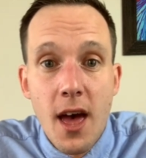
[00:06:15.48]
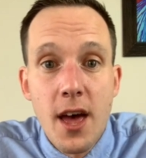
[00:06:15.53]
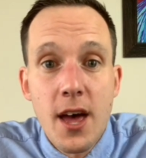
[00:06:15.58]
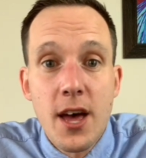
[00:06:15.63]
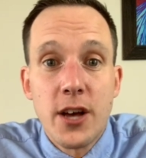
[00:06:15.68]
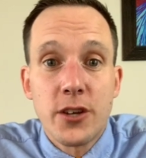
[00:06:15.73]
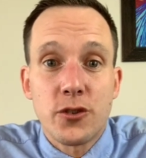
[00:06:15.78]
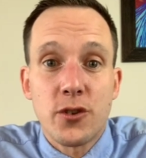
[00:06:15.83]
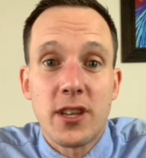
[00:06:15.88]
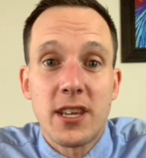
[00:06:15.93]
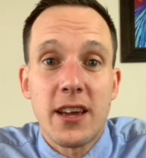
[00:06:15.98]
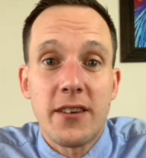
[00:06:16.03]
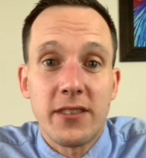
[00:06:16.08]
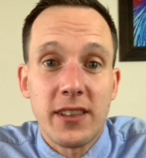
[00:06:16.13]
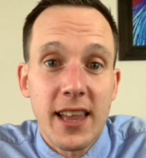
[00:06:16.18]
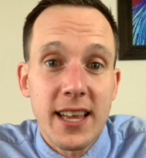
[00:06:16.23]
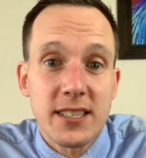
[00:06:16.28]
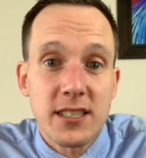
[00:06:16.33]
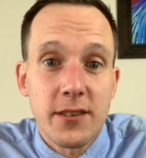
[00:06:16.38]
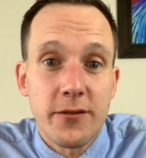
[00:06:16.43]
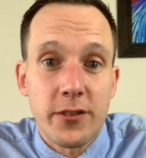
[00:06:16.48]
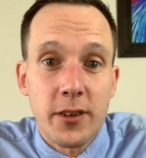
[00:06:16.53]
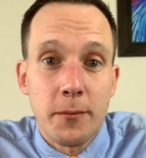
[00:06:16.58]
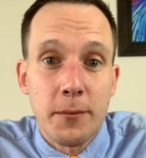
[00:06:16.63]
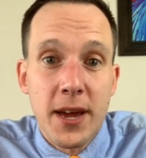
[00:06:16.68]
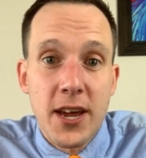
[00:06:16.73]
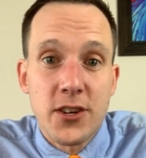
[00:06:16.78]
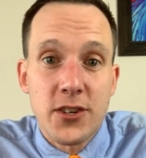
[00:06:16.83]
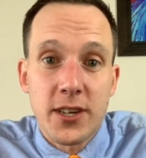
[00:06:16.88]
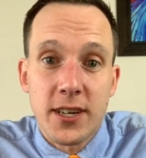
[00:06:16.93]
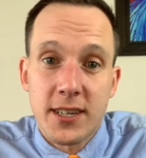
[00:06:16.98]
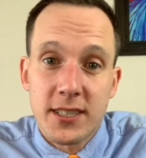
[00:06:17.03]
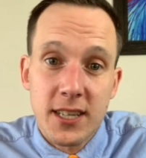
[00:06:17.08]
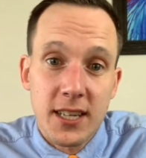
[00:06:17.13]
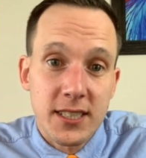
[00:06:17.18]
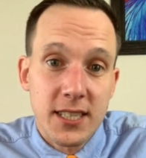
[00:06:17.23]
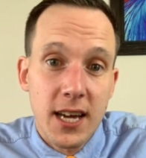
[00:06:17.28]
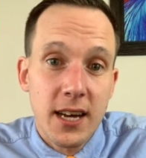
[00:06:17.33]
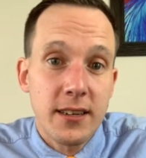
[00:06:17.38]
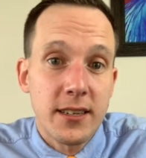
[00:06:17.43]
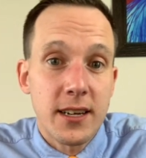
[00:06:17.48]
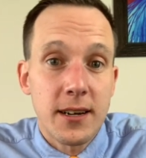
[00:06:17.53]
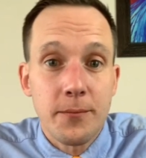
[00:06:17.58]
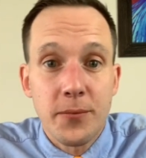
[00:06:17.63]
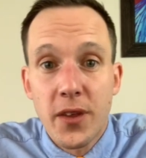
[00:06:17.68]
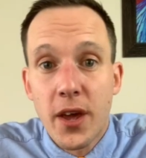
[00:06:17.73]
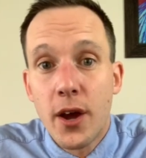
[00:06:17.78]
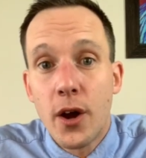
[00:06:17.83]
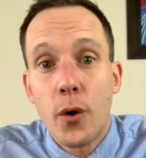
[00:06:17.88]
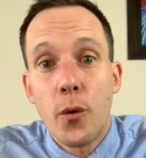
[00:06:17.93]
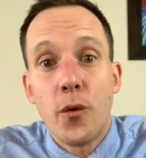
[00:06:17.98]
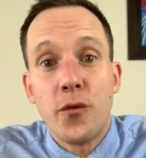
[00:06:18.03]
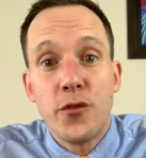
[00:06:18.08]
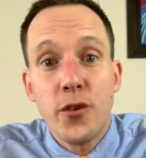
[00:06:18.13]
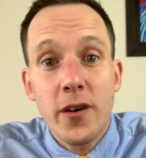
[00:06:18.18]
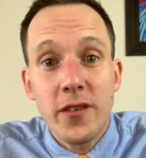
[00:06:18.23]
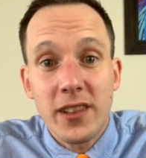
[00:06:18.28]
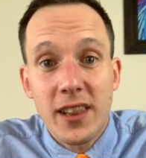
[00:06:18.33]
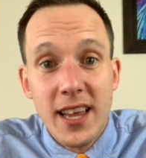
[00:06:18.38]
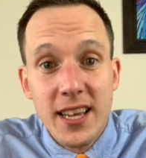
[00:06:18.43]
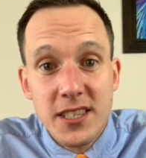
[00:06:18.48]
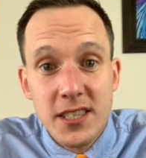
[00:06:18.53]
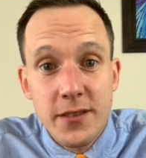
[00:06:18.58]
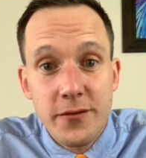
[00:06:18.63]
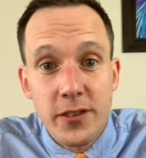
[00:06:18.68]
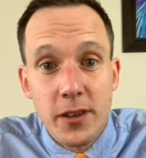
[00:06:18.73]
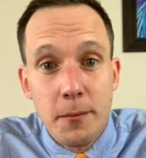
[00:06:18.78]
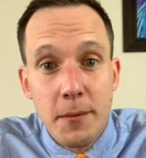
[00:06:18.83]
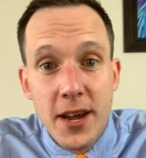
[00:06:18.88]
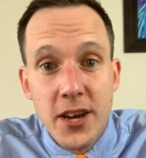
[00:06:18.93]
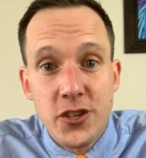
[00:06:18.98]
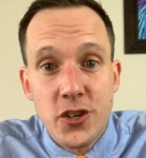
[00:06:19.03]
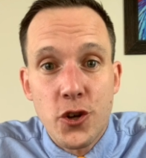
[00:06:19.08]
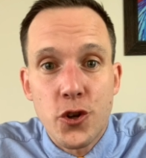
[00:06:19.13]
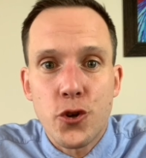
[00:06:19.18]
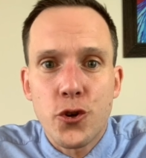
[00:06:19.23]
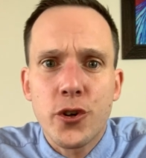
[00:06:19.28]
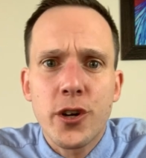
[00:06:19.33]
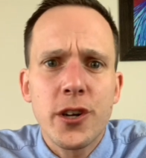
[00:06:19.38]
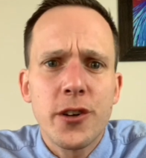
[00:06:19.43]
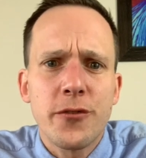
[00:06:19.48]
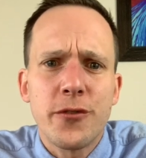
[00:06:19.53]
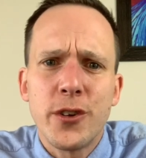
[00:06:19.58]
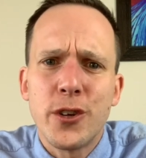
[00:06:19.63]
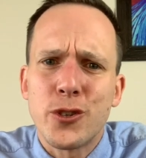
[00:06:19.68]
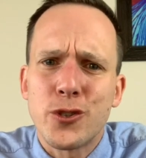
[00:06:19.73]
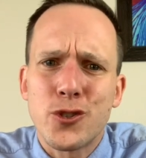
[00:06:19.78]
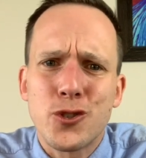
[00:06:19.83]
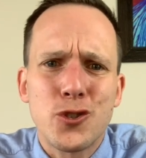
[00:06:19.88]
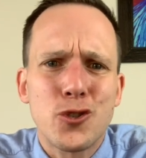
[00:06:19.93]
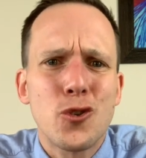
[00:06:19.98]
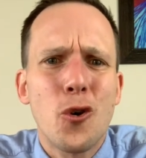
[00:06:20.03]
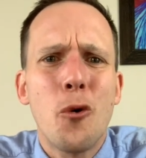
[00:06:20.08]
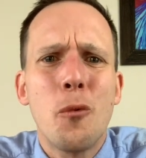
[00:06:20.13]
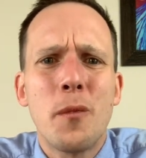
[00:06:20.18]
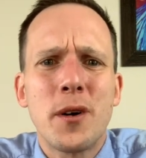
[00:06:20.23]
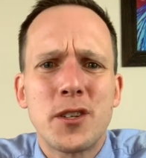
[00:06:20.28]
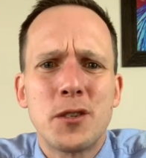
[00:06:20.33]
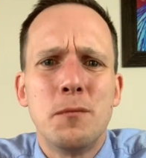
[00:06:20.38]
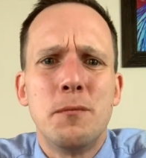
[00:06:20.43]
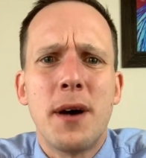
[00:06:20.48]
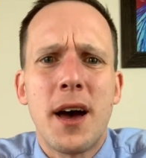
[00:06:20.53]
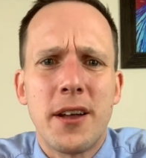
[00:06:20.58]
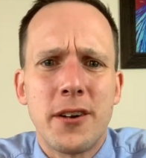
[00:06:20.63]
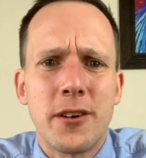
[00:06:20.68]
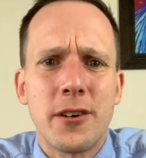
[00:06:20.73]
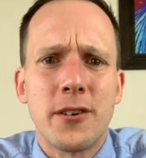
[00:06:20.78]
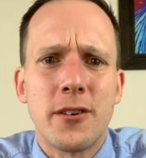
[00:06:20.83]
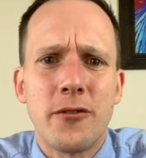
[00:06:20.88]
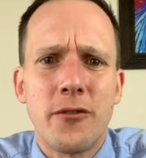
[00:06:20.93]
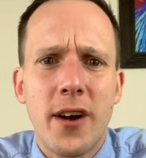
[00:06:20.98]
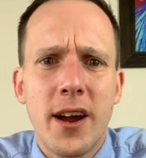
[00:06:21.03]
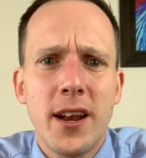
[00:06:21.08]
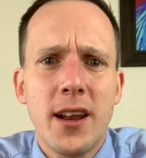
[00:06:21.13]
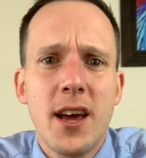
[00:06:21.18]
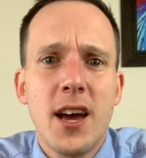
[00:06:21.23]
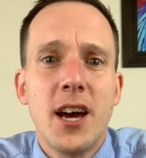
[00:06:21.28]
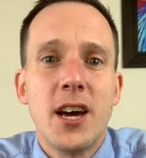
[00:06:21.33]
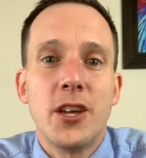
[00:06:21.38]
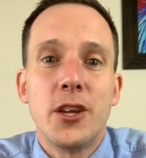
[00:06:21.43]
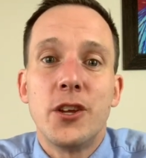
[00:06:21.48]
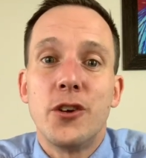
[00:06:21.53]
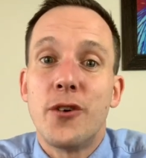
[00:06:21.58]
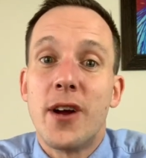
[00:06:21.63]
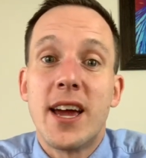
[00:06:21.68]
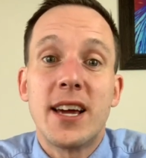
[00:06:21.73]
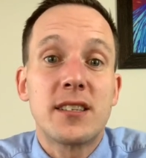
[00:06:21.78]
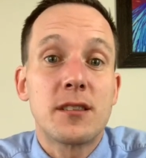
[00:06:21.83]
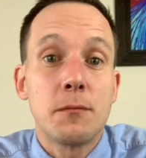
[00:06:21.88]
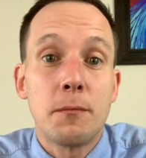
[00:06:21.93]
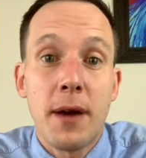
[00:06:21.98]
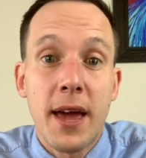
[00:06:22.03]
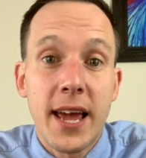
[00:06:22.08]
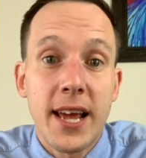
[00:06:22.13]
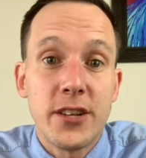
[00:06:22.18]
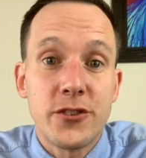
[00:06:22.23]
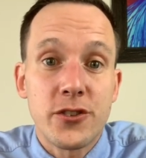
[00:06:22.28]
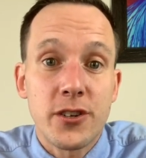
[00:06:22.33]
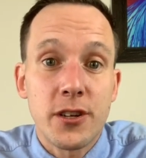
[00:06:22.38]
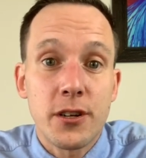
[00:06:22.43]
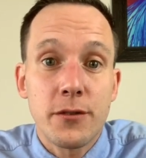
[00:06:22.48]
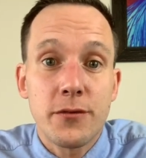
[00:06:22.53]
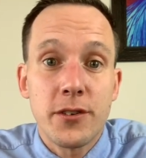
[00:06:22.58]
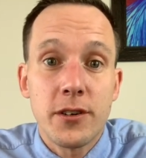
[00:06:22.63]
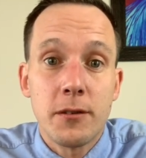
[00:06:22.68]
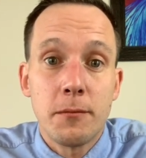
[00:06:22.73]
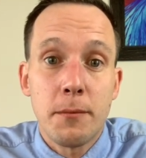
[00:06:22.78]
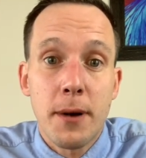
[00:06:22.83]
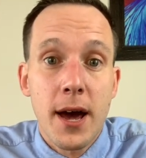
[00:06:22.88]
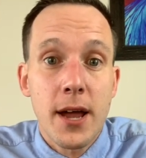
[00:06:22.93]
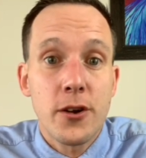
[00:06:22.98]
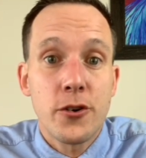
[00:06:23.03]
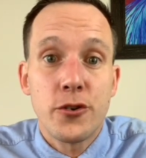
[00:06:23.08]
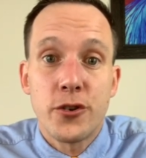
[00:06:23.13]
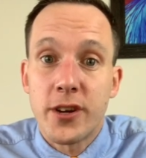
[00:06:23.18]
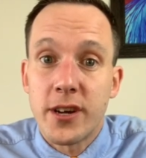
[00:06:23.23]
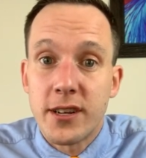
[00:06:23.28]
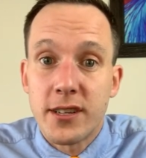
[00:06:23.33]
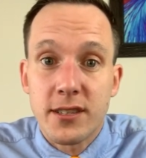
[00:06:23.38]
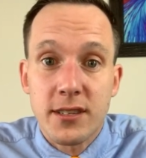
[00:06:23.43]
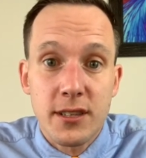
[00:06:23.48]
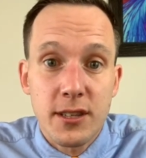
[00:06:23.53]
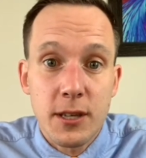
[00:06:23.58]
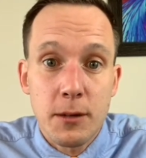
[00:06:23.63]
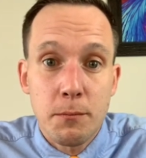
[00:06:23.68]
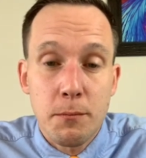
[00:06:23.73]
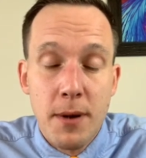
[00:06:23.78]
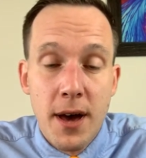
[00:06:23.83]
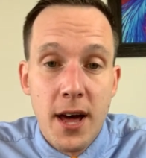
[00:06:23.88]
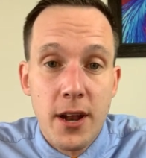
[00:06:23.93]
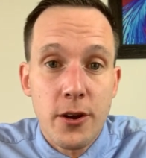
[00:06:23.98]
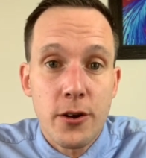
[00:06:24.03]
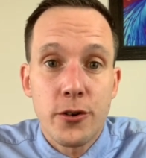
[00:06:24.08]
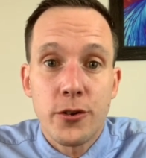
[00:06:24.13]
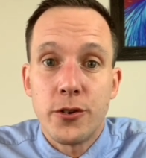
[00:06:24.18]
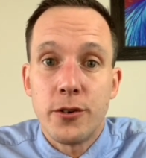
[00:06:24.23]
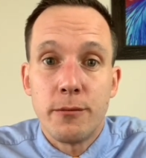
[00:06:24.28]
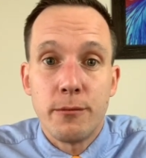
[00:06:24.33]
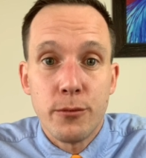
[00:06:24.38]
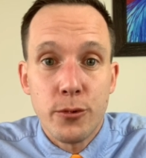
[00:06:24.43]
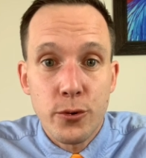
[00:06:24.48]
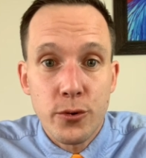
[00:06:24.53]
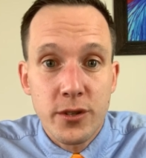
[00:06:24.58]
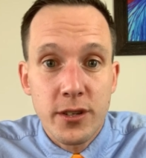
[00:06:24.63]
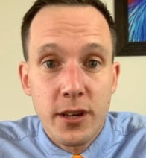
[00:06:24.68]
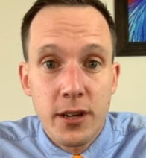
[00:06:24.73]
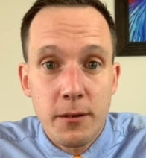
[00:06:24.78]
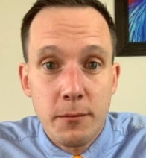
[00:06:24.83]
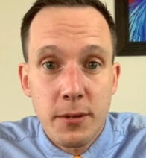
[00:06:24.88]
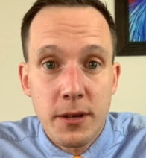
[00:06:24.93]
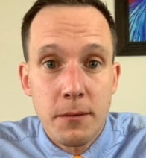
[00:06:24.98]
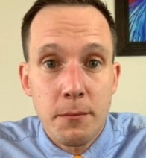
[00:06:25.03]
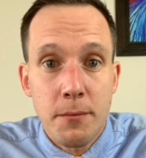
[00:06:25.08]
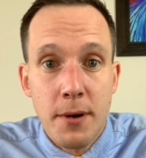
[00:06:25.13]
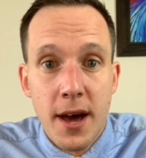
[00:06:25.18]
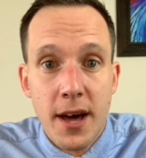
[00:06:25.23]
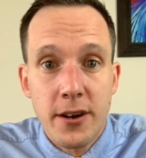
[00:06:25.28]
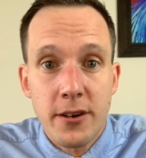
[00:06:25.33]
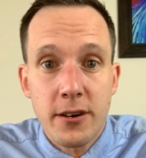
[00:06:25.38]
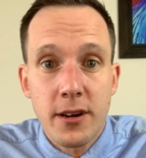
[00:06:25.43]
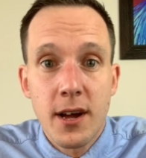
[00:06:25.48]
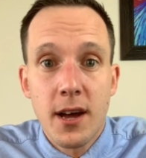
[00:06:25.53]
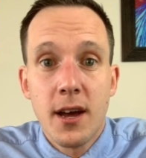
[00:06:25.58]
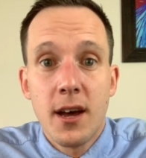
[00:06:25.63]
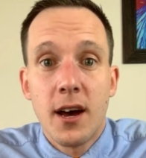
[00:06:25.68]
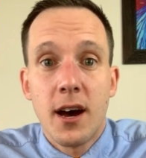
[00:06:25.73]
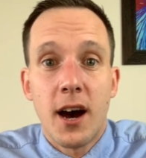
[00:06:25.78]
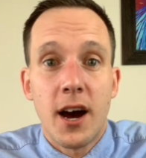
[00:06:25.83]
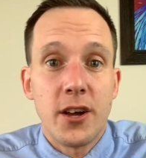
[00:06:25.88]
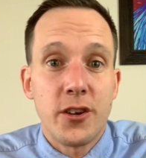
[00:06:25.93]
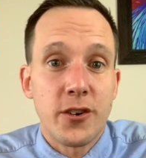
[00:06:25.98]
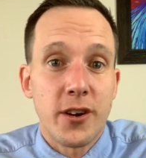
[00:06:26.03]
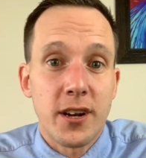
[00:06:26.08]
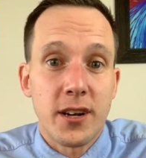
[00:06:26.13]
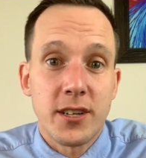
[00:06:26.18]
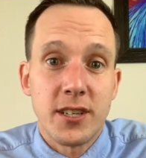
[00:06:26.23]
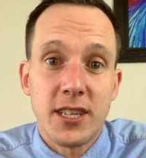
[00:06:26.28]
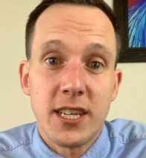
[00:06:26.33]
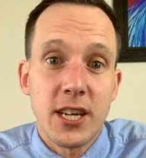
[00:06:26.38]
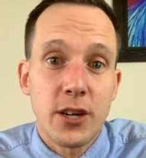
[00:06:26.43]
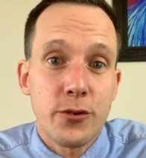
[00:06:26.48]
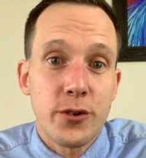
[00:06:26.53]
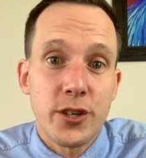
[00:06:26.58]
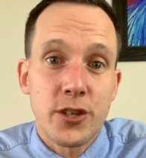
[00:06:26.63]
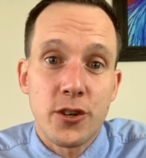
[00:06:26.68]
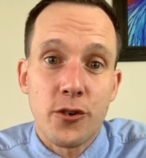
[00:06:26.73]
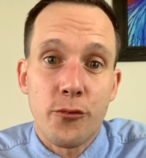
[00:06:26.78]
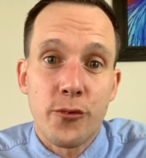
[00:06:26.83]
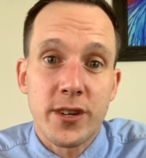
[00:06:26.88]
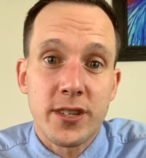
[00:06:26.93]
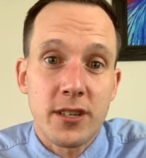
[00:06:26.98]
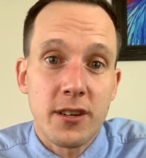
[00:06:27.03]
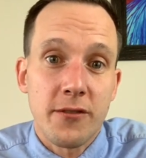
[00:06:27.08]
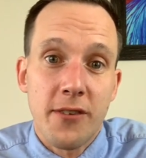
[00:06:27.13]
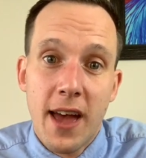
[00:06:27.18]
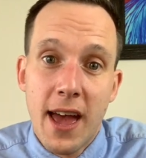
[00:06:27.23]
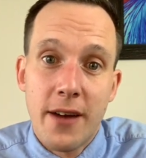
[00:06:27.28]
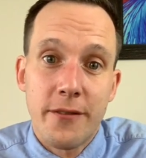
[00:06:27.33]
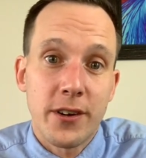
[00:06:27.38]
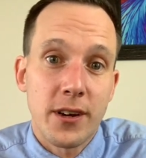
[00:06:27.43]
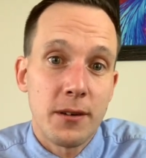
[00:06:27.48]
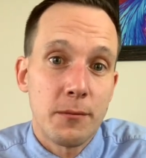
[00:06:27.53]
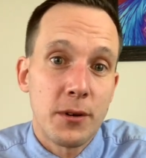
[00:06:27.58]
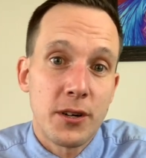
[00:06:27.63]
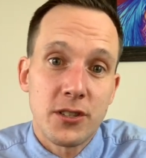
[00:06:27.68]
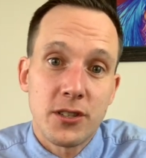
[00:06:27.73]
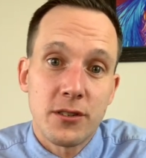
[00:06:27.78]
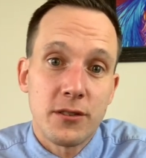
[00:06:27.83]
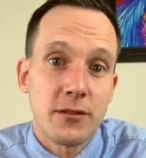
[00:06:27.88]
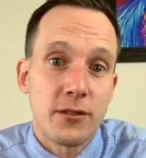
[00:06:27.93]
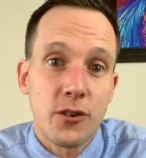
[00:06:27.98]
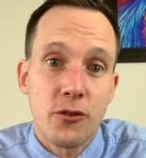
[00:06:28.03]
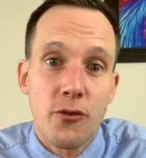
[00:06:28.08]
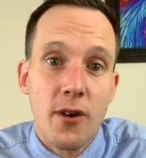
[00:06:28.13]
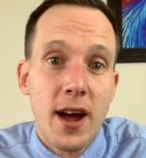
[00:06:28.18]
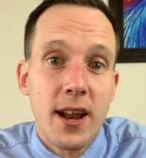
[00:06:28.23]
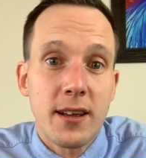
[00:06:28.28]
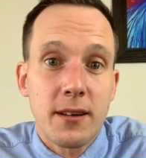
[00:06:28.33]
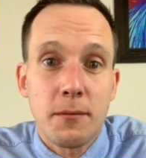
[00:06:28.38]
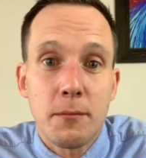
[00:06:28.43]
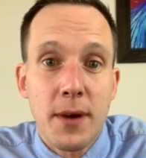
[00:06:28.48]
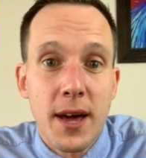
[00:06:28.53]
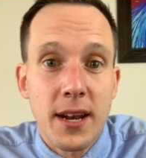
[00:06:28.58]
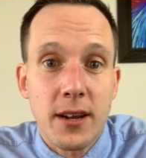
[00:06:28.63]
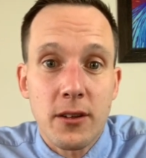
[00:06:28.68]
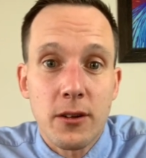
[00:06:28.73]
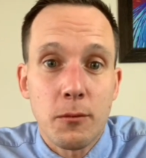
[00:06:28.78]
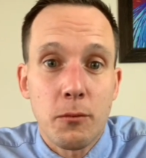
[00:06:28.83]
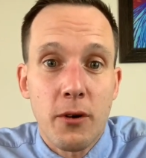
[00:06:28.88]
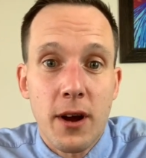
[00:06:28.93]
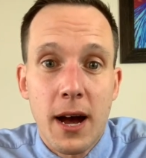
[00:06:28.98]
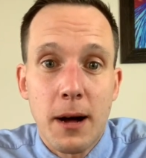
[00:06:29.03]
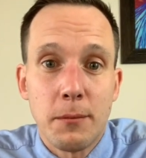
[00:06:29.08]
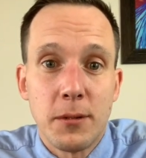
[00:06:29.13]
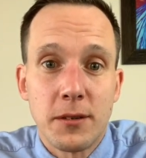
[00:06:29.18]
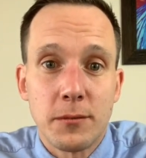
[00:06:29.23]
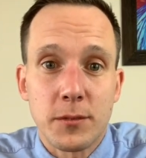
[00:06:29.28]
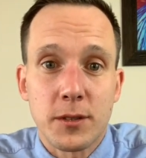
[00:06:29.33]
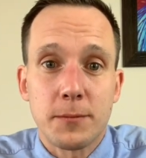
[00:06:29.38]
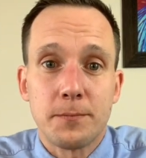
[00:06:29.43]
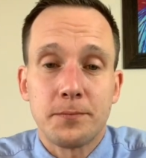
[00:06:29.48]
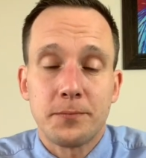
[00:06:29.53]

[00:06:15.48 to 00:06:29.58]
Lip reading: so that you have less inflammation, because I'll tell you, if you have less inflammation, you're going to feel so much better, right? Your aches and pains are going to feel better, you're going to sleep better, your mood's going to be better, you're going to decrease your risk of having a bunch of chronic medical problems,